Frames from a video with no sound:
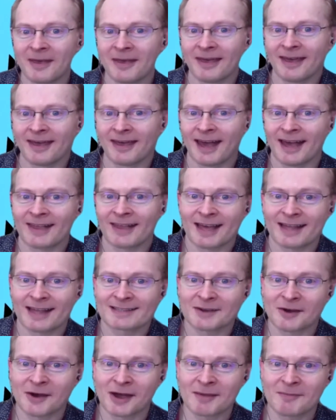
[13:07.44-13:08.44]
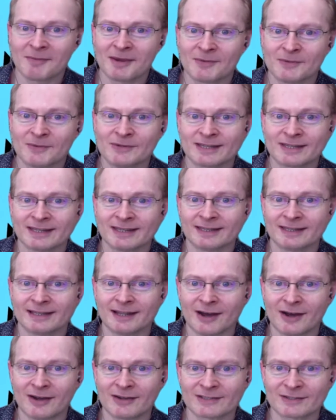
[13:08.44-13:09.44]
at that time, it was in the
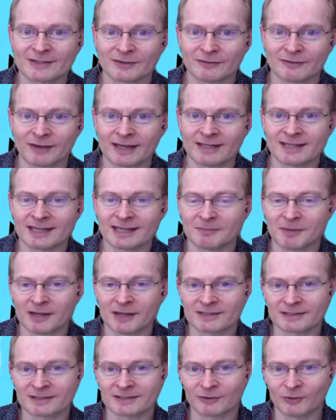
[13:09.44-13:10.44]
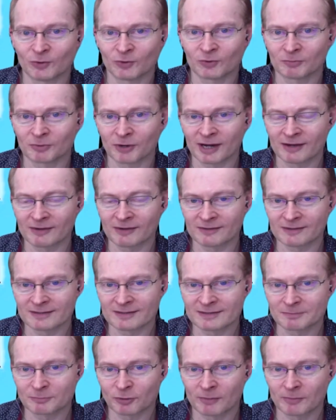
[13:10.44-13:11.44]
last sort of 18 months of Gordon
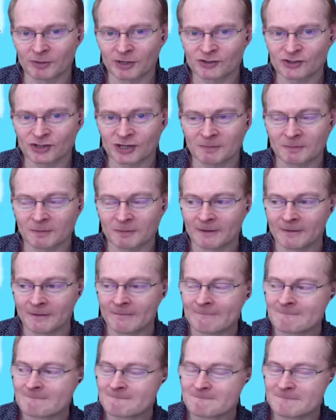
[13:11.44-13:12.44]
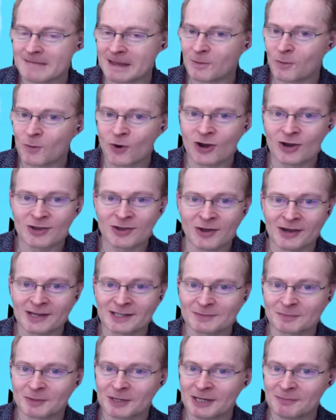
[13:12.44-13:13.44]
Brown's premiership. They weren't
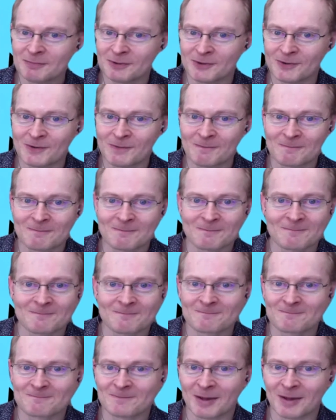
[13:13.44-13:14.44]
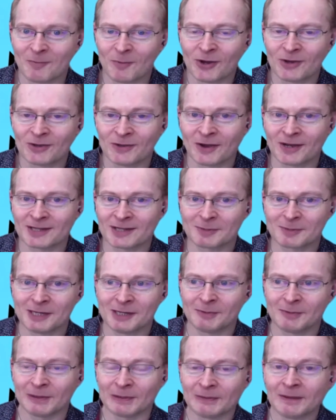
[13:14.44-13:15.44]
nice people. They weren't nice
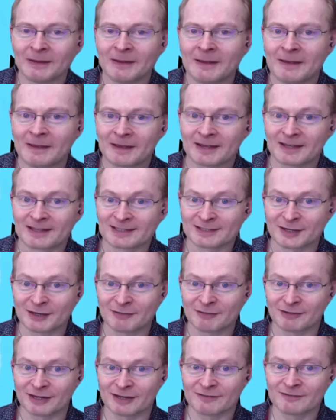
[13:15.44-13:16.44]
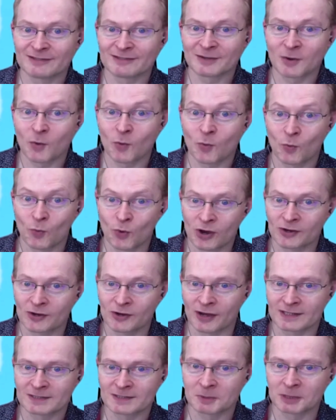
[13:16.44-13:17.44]
people. Conservatives were
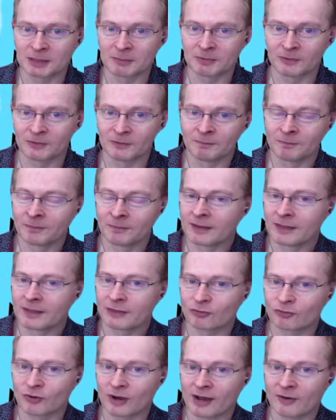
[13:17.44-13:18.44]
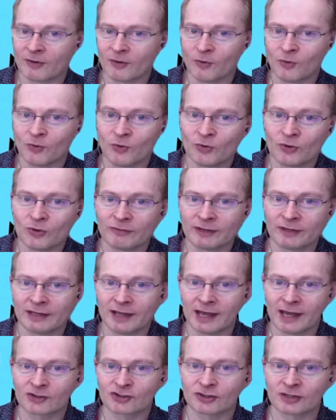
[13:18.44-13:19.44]
nice people. Throughout all of the
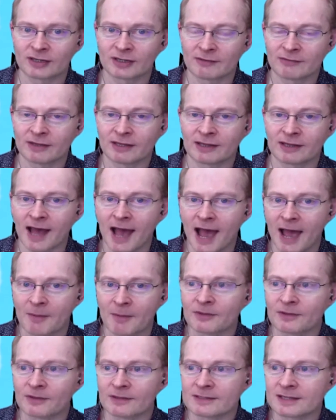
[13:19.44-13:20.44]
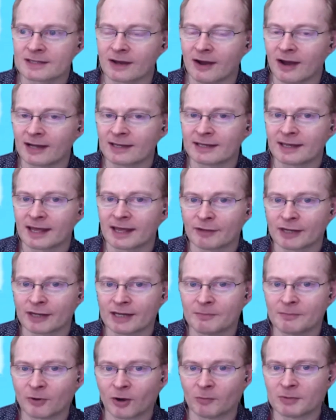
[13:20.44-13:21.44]
election and everything that happened, I didn't have any
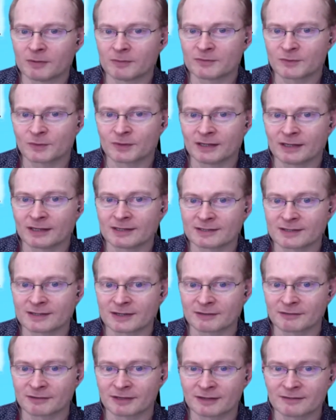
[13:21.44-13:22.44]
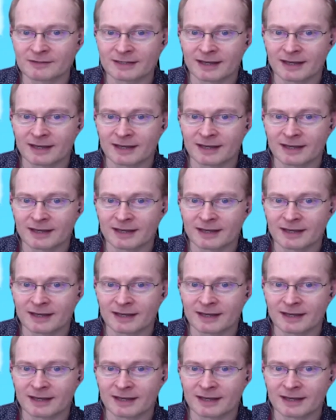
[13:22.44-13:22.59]
problems with the Conservatives,